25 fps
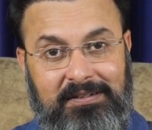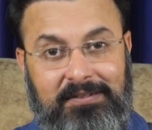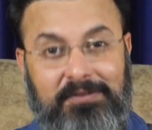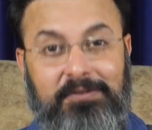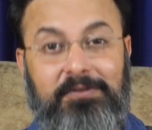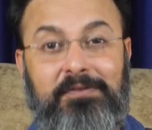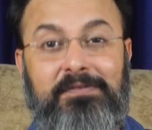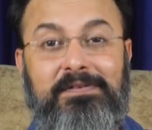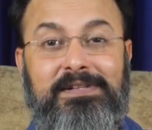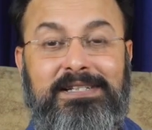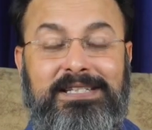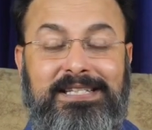
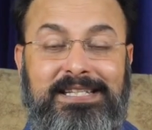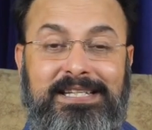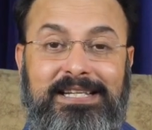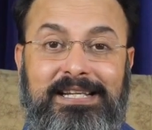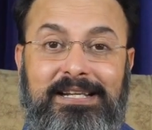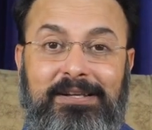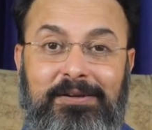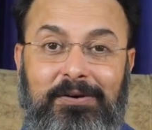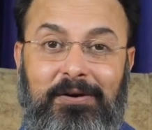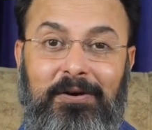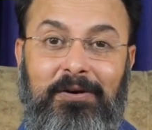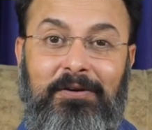You will see
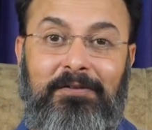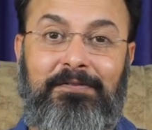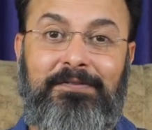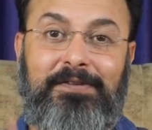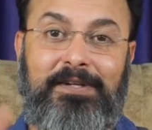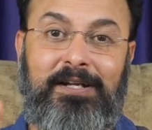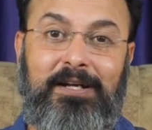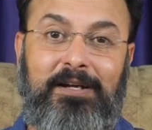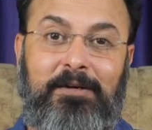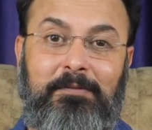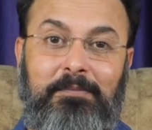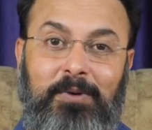a lot of
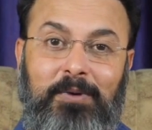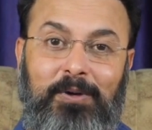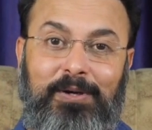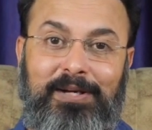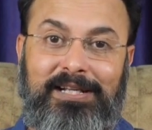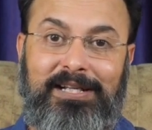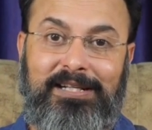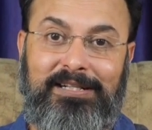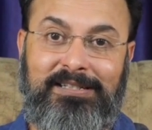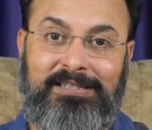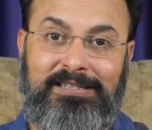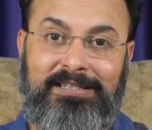
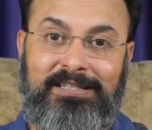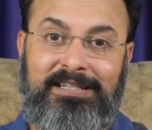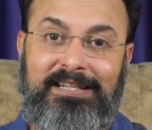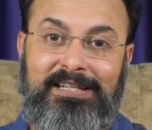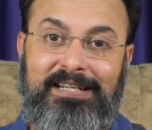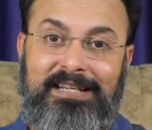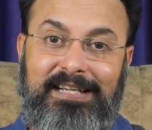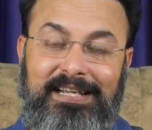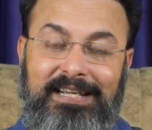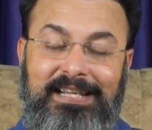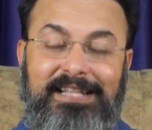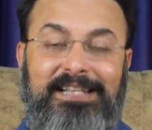turmoils
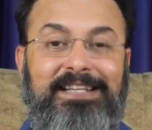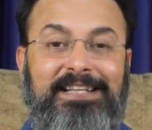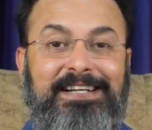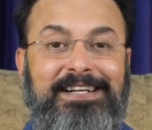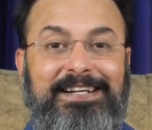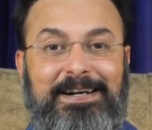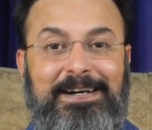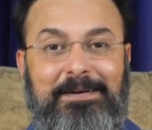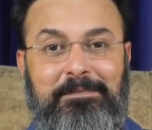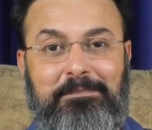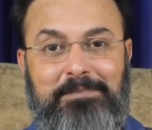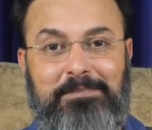in the
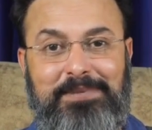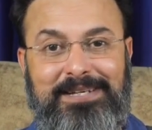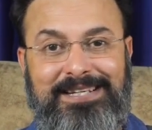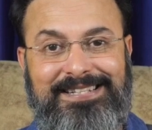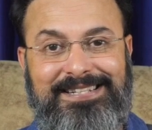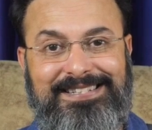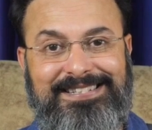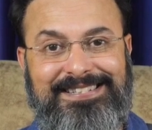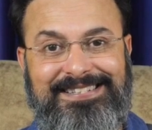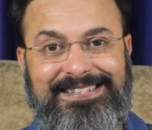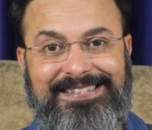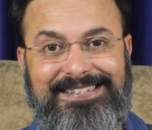
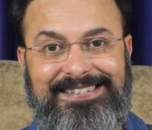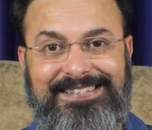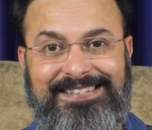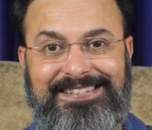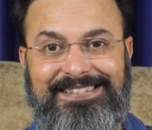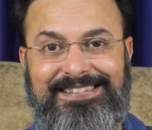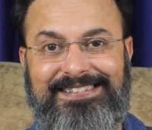companies.